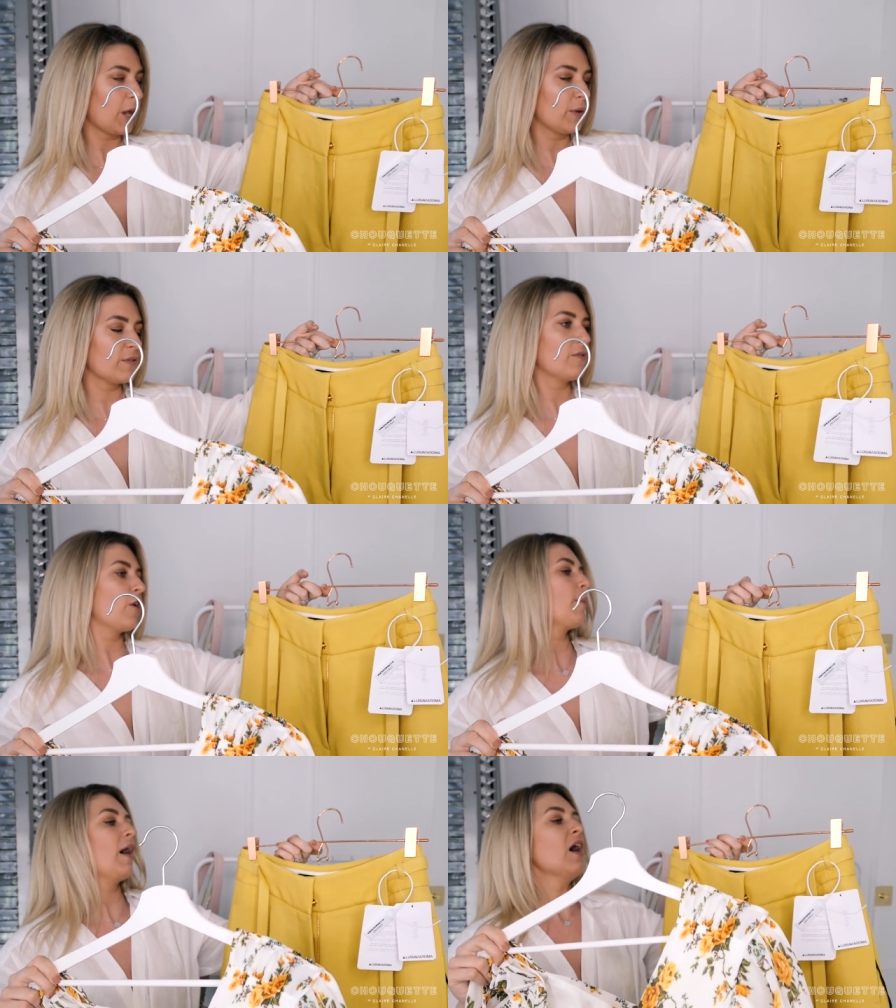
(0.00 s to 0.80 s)
Miss
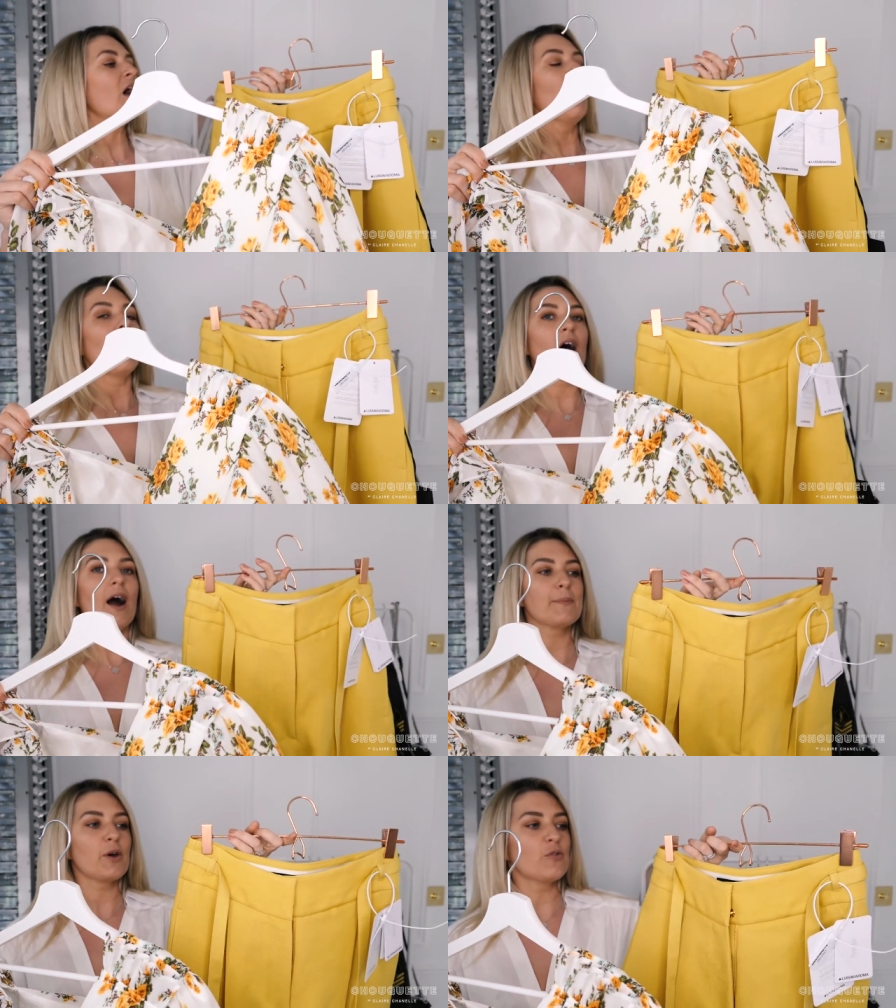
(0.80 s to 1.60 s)
Roma,
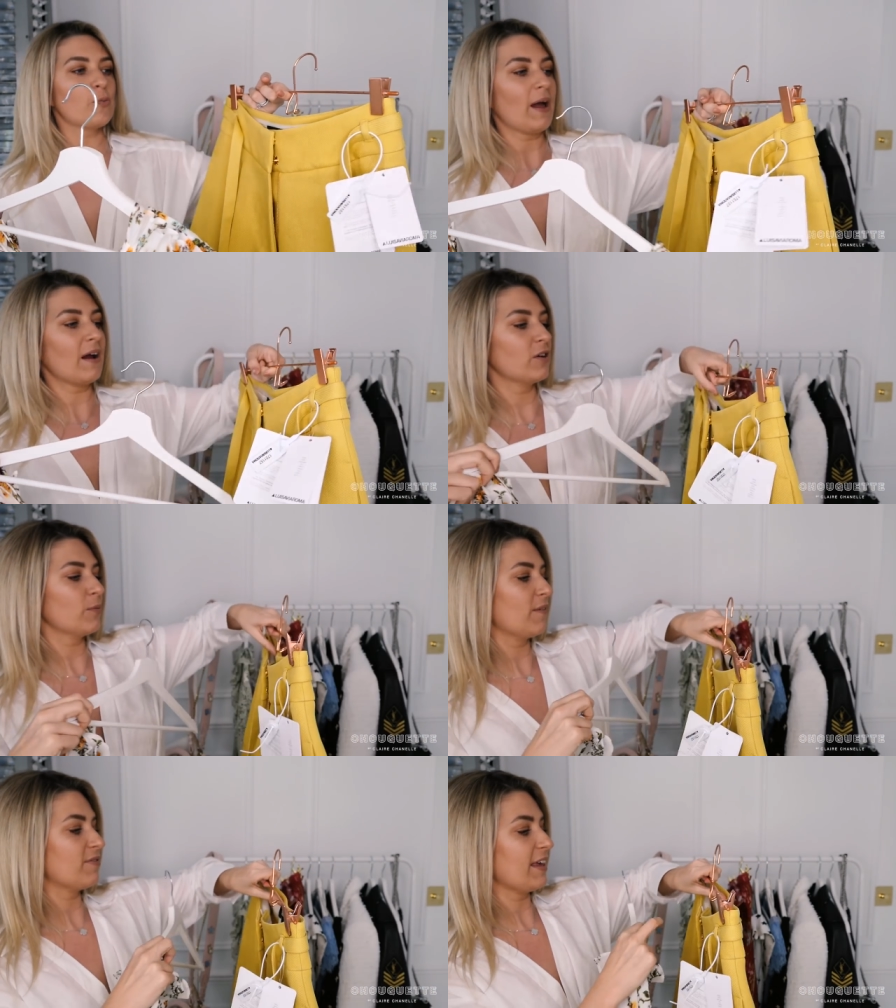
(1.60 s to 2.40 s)
I'm going to pair
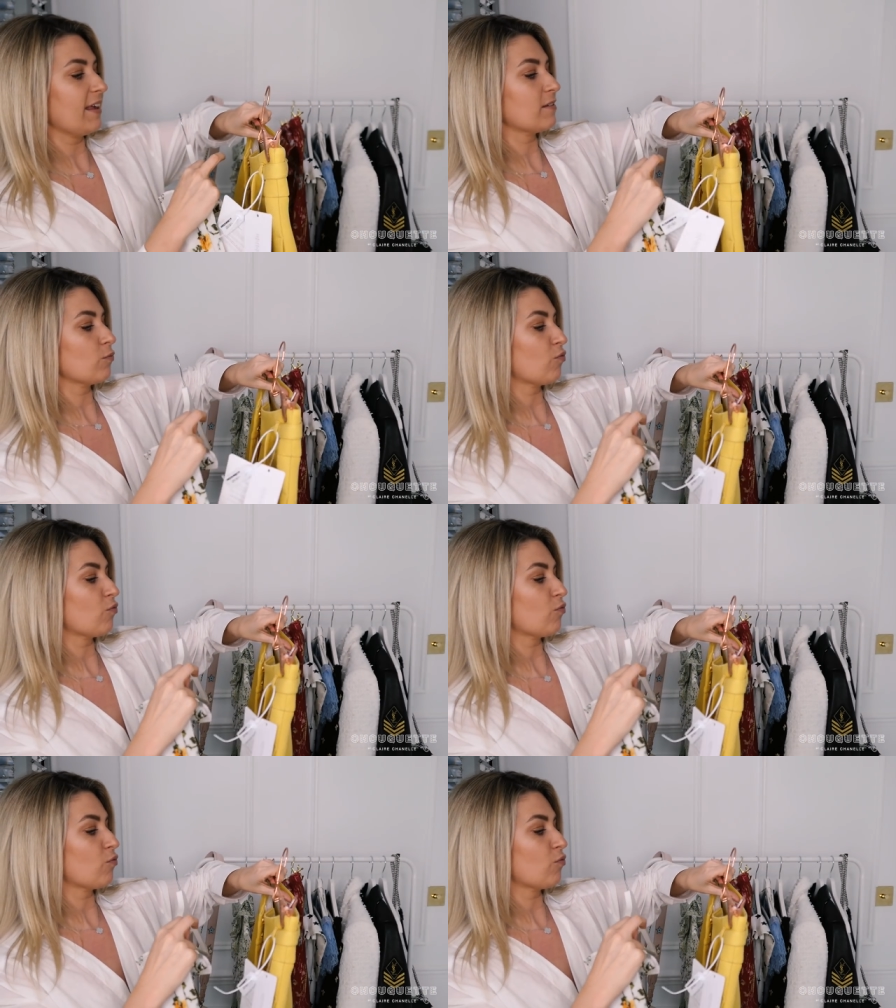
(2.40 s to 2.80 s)
it with these